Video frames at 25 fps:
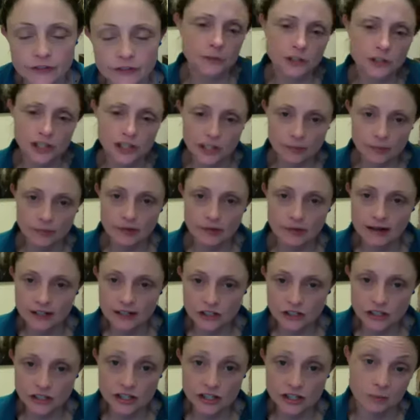a cheaper
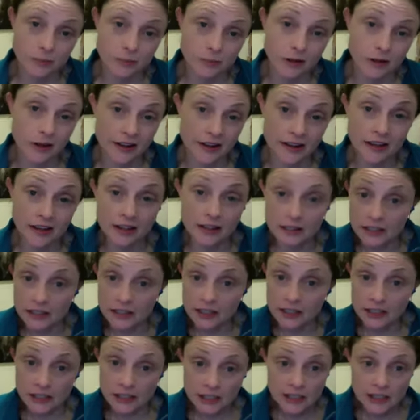energy supplier.
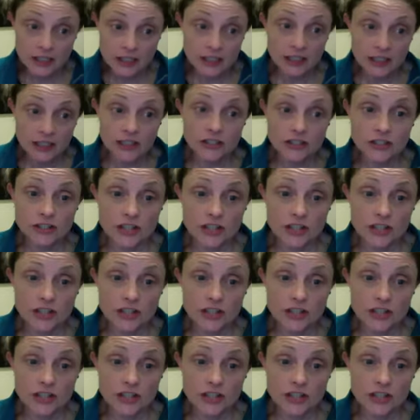That's